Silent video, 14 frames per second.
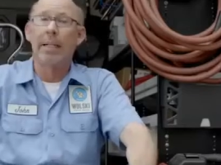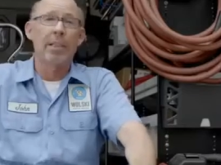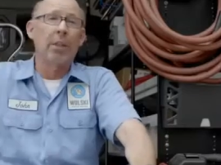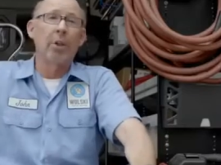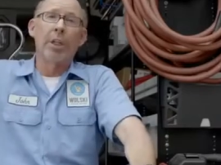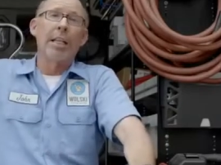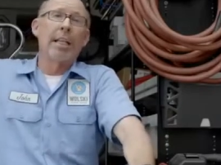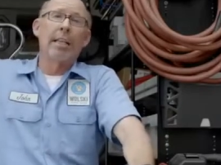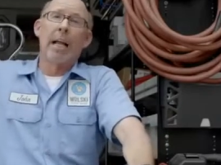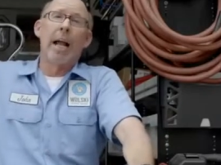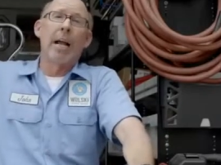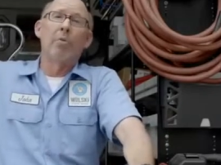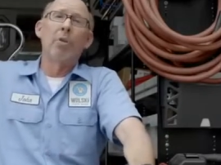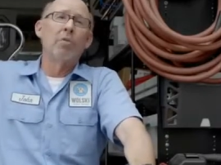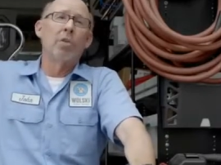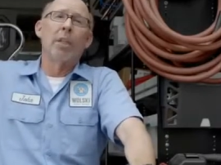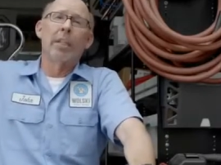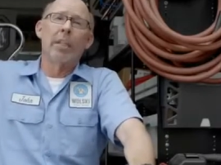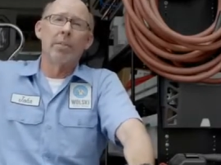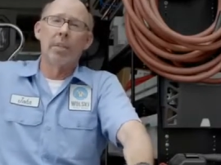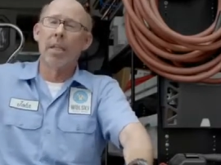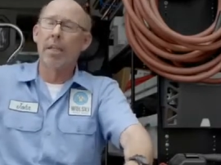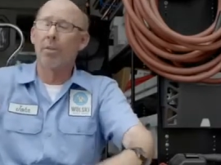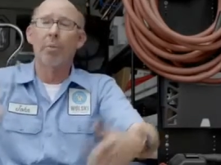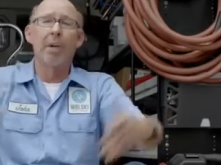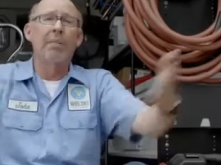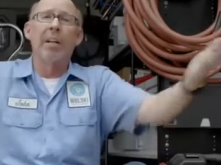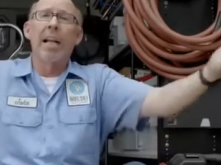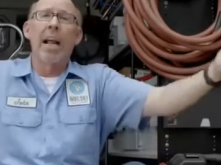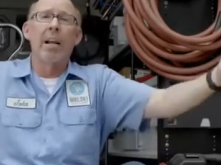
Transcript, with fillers: I said, look, you can get the high roofs on this. Three different